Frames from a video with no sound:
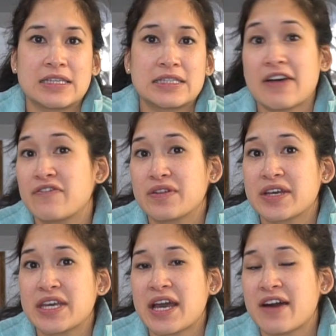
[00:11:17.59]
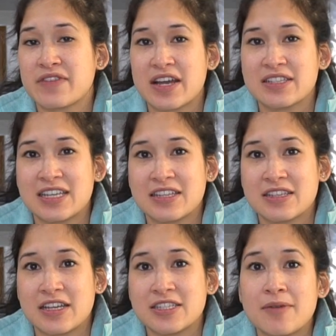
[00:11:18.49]
definitely have not
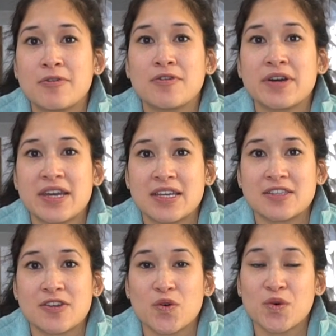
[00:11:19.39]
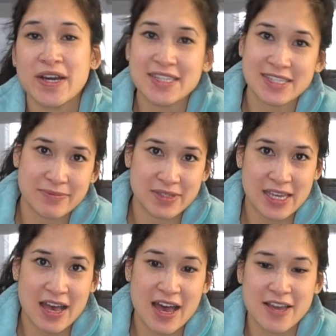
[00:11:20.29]
done a double in quite some
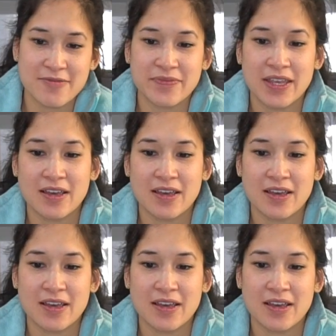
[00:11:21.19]
time.